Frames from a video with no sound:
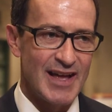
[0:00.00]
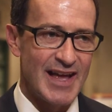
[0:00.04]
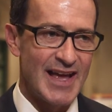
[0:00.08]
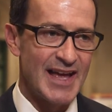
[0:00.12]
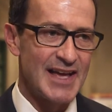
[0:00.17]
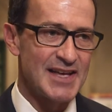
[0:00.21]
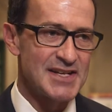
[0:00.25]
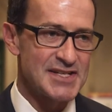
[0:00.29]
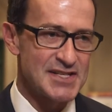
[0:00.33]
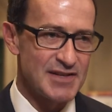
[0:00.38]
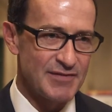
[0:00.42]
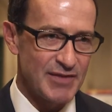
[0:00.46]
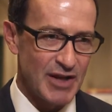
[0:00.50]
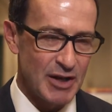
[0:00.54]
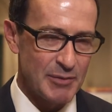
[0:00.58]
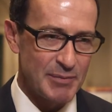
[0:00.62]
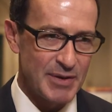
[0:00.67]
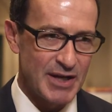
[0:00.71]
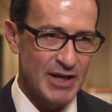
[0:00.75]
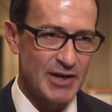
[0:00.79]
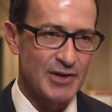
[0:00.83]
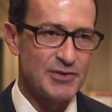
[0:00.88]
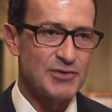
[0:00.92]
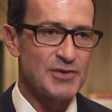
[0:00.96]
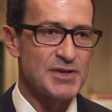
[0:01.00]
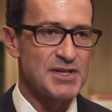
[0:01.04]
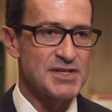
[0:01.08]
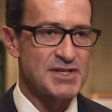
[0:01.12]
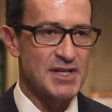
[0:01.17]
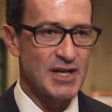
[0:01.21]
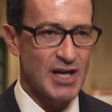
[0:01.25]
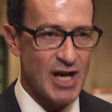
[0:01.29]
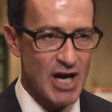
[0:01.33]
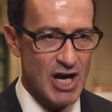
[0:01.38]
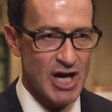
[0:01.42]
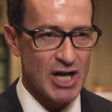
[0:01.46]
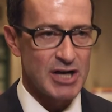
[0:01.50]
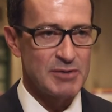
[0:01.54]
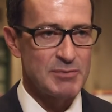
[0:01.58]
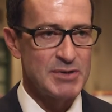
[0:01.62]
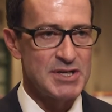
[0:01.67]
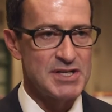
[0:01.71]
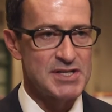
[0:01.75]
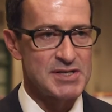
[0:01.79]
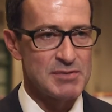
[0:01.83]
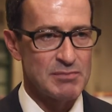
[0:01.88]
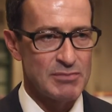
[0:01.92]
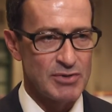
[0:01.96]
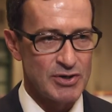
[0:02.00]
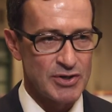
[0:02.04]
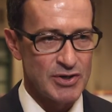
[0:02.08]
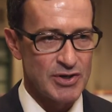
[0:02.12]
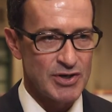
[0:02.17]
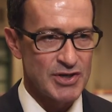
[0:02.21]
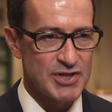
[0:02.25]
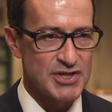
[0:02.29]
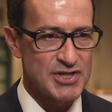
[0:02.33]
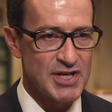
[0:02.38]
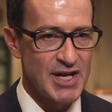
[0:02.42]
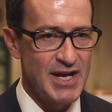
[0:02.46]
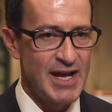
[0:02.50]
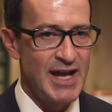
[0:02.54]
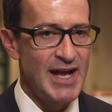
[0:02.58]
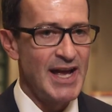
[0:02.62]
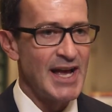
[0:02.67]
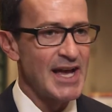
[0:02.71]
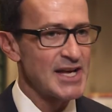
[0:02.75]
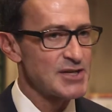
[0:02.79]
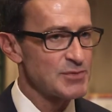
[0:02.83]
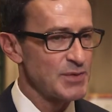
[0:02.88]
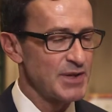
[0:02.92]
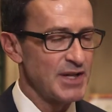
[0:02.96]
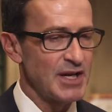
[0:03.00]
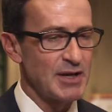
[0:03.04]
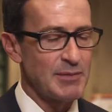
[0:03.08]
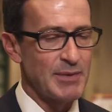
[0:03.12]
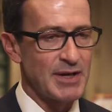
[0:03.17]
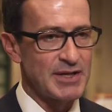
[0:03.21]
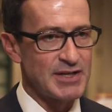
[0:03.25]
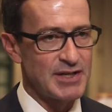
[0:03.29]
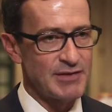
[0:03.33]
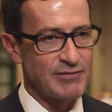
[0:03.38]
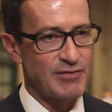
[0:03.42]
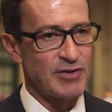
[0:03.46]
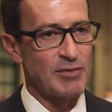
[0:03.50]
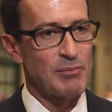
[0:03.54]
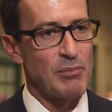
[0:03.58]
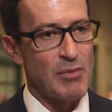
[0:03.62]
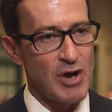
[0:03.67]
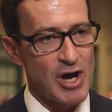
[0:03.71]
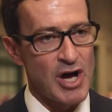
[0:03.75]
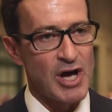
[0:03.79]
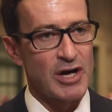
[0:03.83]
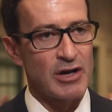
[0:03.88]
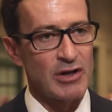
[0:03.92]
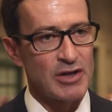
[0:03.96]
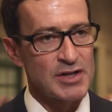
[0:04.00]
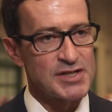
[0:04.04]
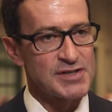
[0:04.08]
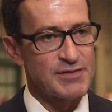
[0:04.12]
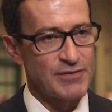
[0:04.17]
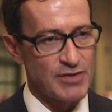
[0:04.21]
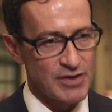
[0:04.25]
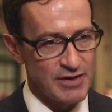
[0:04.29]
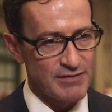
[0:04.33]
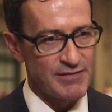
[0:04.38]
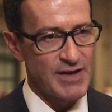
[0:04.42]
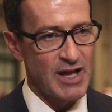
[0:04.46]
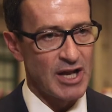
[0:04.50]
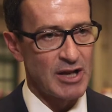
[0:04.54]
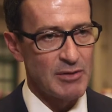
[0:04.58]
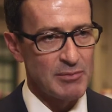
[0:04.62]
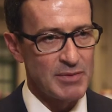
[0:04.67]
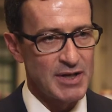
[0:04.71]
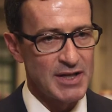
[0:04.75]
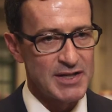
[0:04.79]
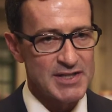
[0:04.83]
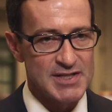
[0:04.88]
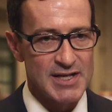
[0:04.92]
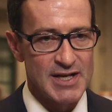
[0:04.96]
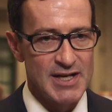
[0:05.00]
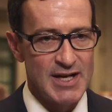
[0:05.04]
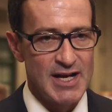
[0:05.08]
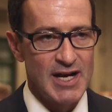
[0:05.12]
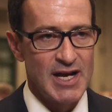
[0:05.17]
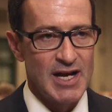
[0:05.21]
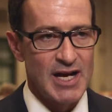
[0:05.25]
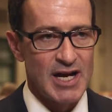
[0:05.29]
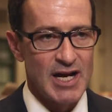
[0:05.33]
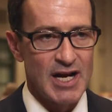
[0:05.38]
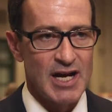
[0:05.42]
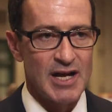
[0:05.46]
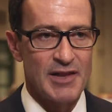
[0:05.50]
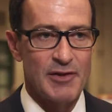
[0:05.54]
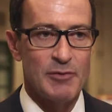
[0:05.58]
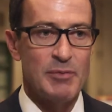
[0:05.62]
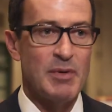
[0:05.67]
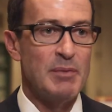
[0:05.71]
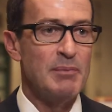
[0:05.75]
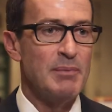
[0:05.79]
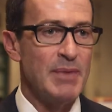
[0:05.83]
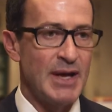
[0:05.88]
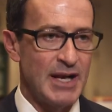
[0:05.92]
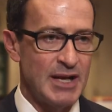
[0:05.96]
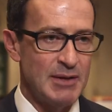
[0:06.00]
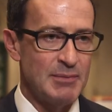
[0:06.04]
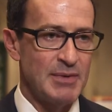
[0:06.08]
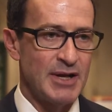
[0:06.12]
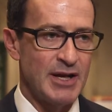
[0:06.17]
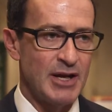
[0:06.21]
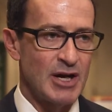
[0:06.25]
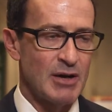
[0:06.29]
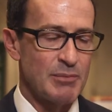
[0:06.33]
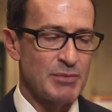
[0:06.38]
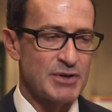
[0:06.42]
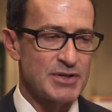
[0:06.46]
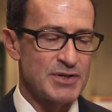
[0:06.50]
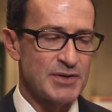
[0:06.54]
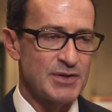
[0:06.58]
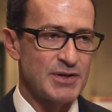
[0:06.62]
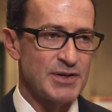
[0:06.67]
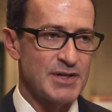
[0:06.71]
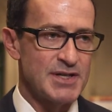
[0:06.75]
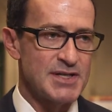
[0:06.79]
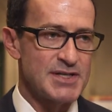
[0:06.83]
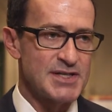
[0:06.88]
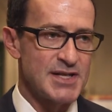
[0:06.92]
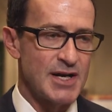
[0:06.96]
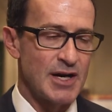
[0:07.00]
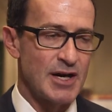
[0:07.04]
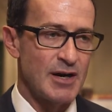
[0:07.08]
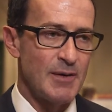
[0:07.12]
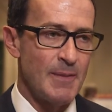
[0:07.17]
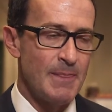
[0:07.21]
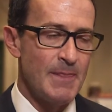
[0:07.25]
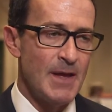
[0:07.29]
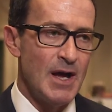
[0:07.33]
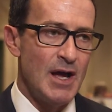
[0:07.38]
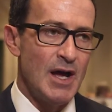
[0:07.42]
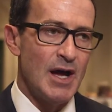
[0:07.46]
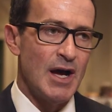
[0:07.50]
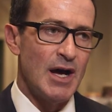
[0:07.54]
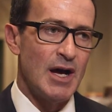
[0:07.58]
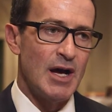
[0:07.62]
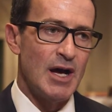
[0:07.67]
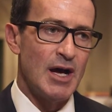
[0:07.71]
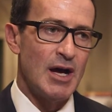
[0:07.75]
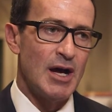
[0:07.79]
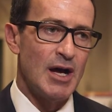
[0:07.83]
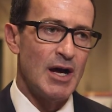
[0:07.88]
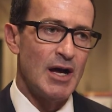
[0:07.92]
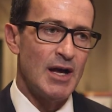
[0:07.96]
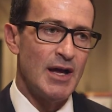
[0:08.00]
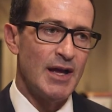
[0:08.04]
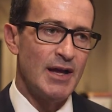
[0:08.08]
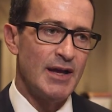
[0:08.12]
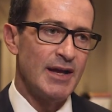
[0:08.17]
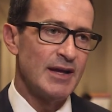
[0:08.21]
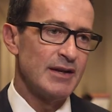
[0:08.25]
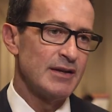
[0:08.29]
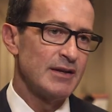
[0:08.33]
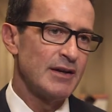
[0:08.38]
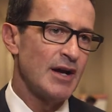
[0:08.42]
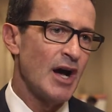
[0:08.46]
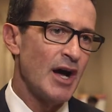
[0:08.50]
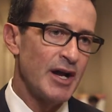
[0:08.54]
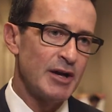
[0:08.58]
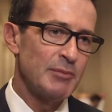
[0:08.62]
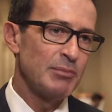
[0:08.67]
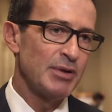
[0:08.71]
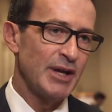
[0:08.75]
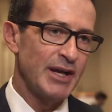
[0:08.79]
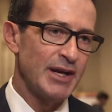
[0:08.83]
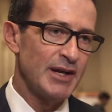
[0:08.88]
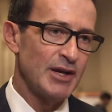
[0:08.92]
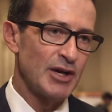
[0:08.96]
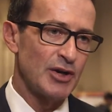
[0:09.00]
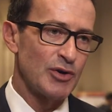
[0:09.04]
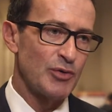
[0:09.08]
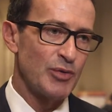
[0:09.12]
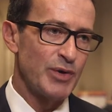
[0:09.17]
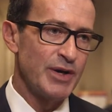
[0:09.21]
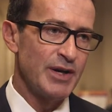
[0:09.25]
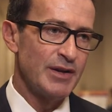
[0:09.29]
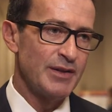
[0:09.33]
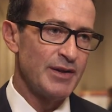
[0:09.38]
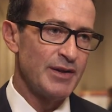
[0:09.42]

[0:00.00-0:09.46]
as developing countries' economies emerge, as we think about different models for development, there'll be many, many opportunities there. And contemplating a career